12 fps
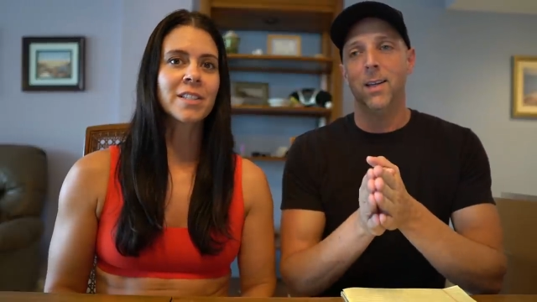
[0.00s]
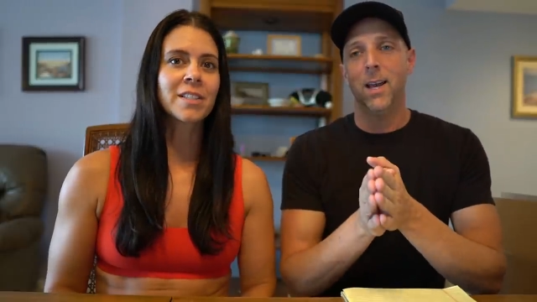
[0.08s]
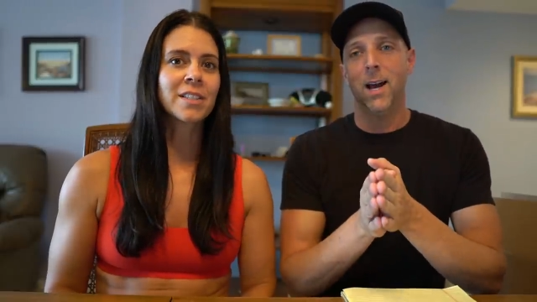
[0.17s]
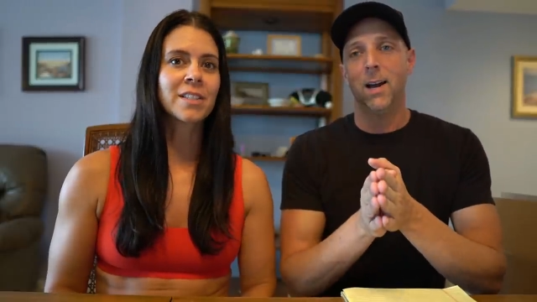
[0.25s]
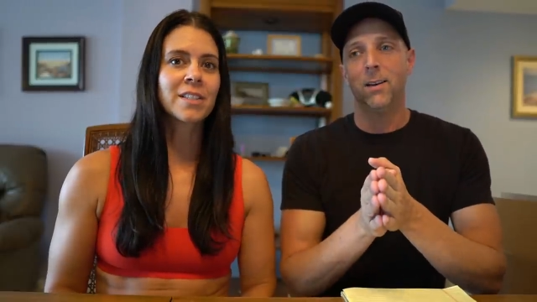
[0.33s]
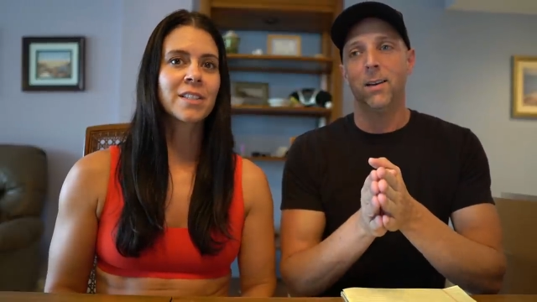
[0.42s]

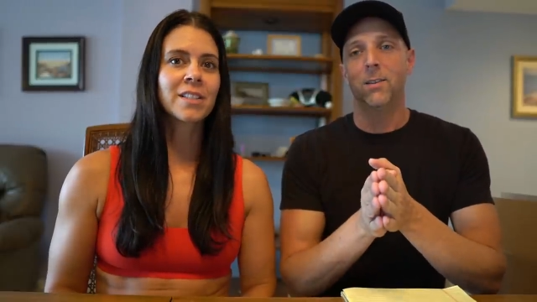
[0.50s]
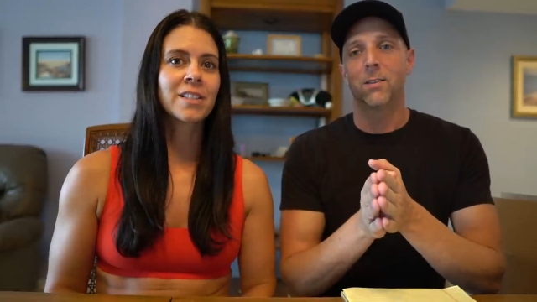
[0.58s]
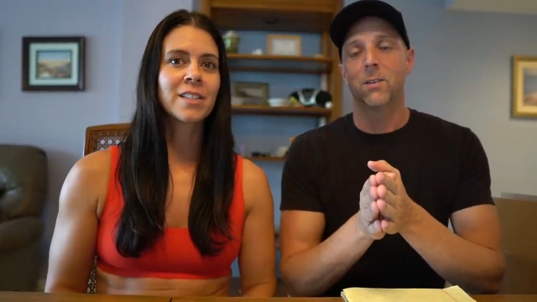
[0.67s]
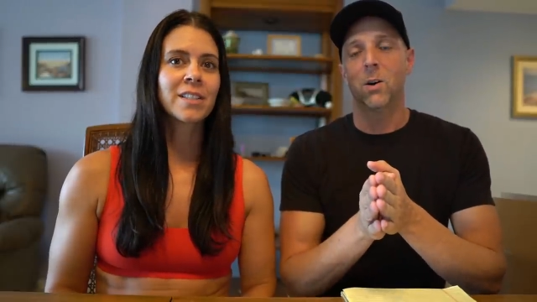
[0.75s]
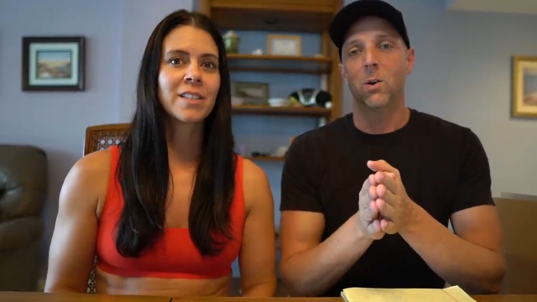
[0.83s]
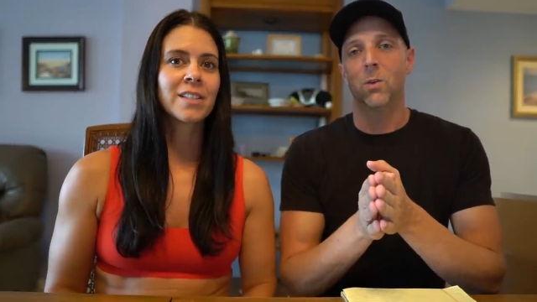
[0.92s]
Speaker 1: Yeah. And
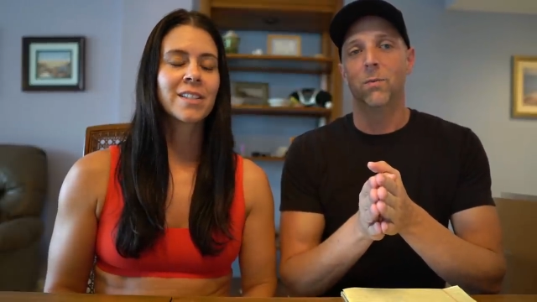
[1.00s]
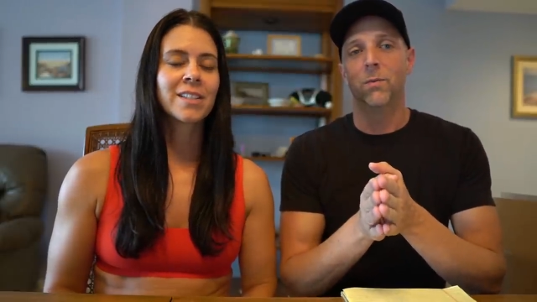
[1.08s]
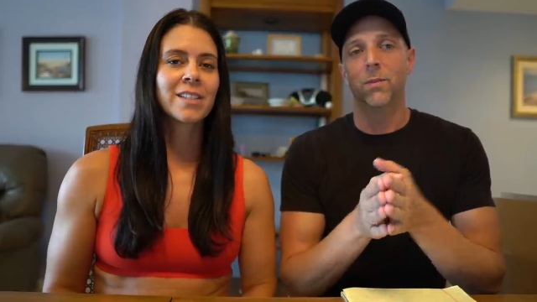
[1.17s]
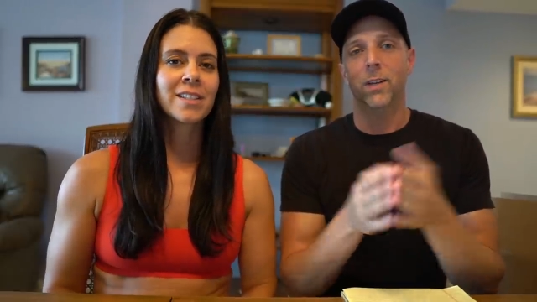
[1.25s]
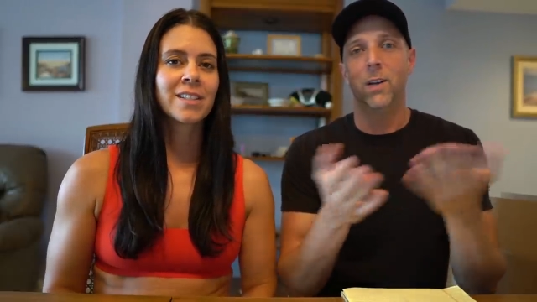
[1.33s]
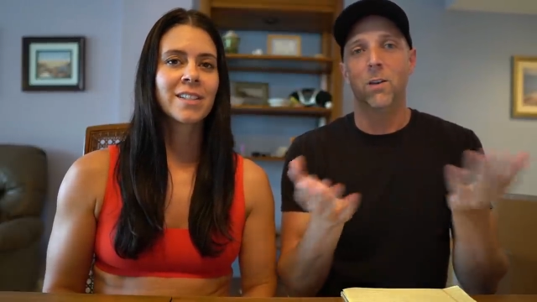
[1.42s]
so,
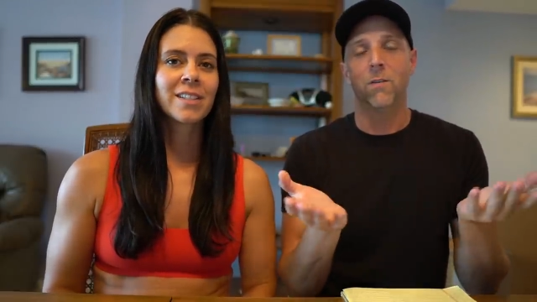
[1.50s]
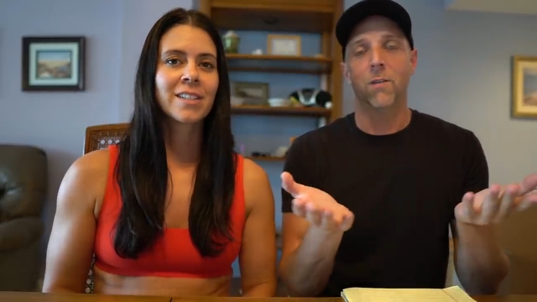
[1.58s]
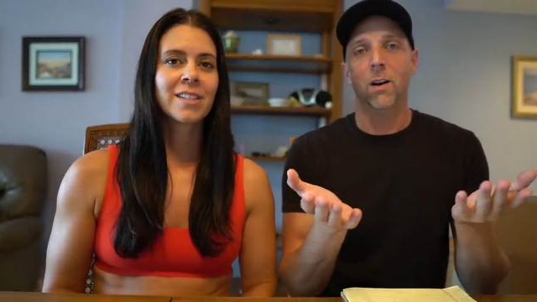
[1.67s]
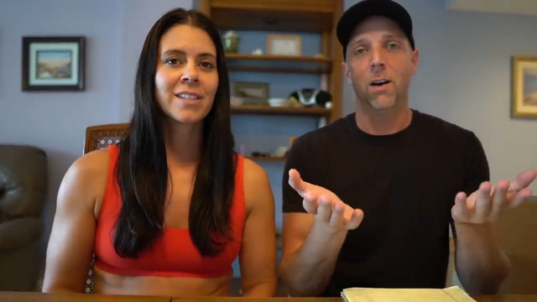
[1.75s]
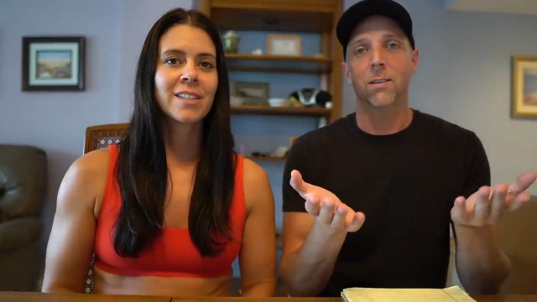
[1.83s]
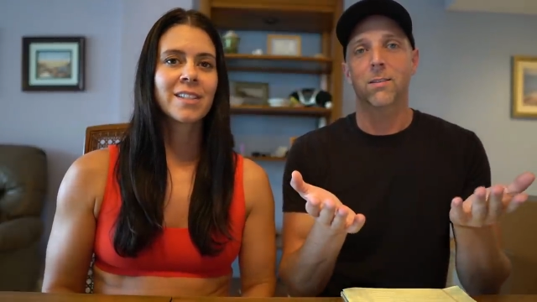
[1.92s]
you know,
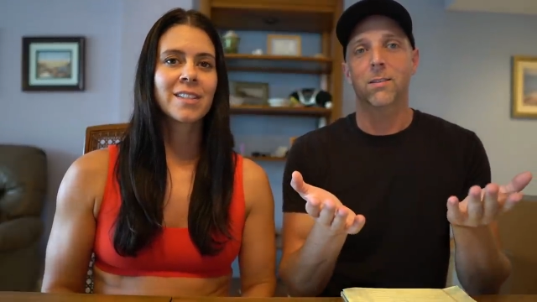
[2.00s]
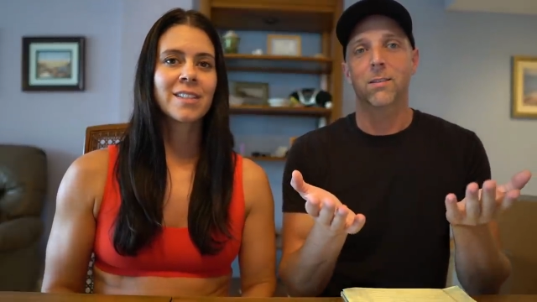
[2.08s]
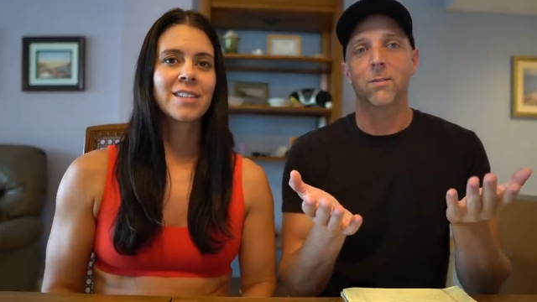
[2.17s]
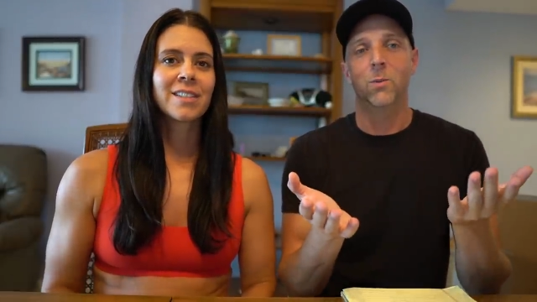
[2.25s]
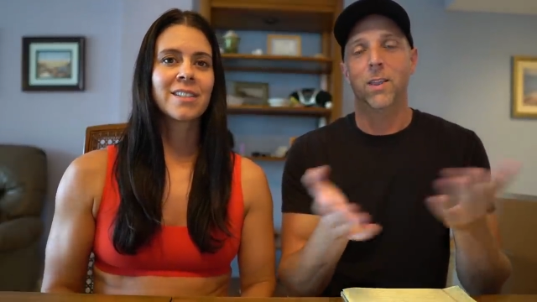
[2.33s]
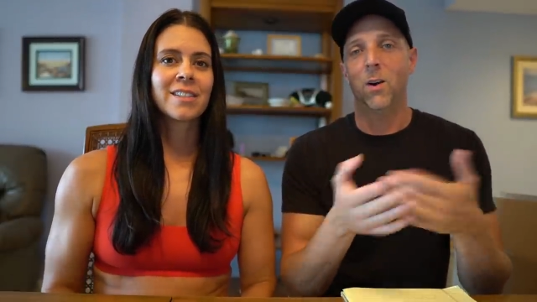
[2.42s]
for us,
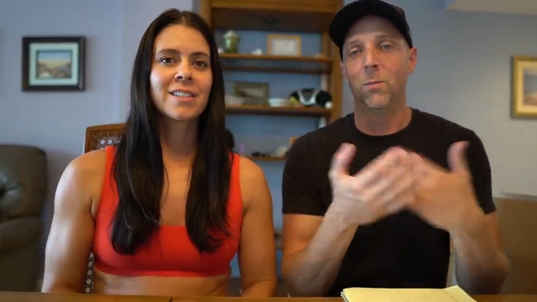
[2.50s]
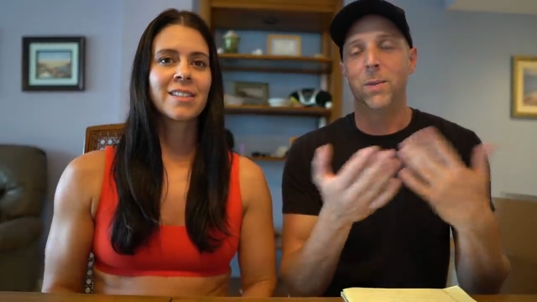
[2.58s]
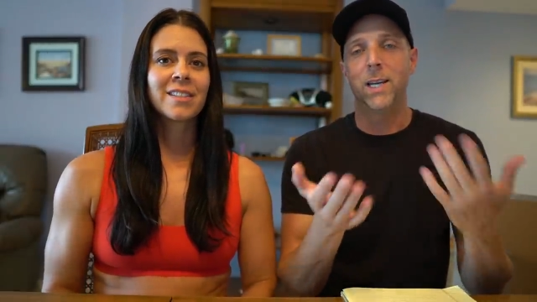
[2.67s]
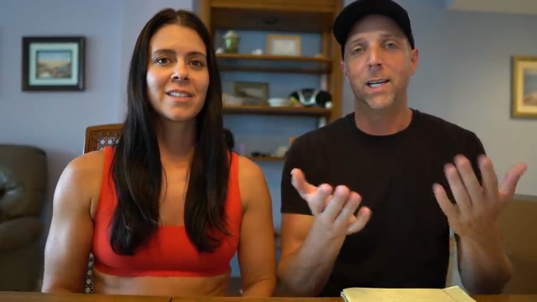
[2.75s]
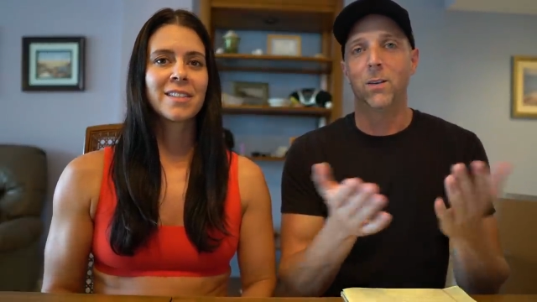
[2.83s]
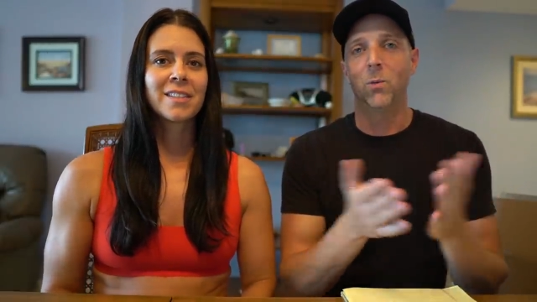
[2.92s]
without
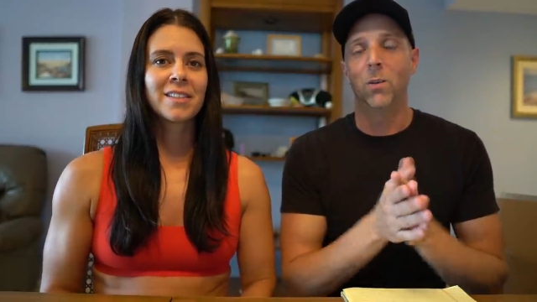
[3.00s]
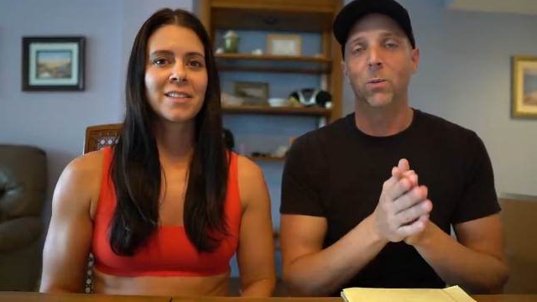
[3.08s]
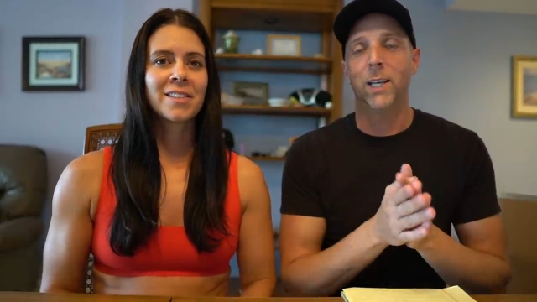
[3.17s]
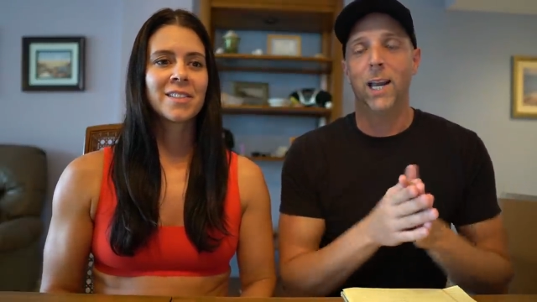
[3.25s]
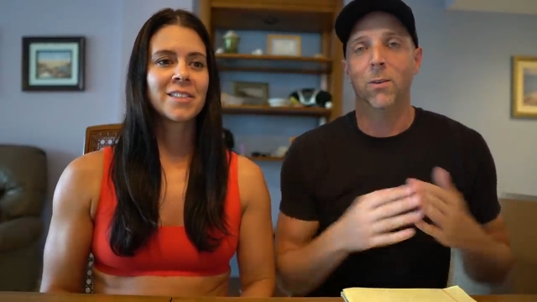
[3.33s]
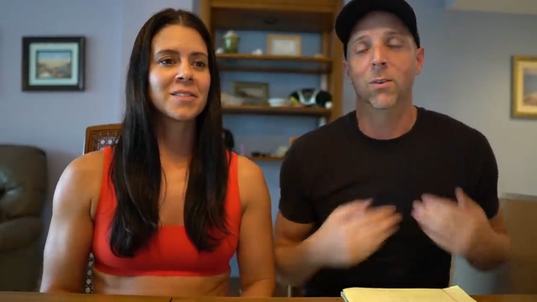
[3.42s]
being in one,
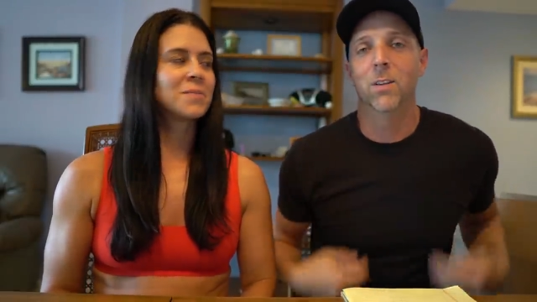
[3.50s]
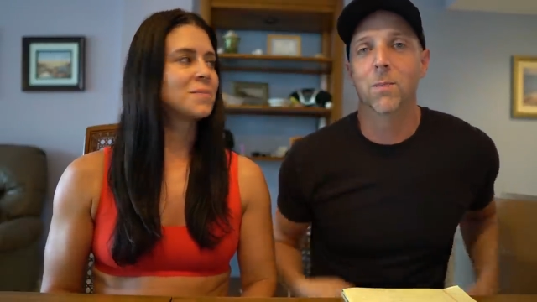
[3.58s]
we can't really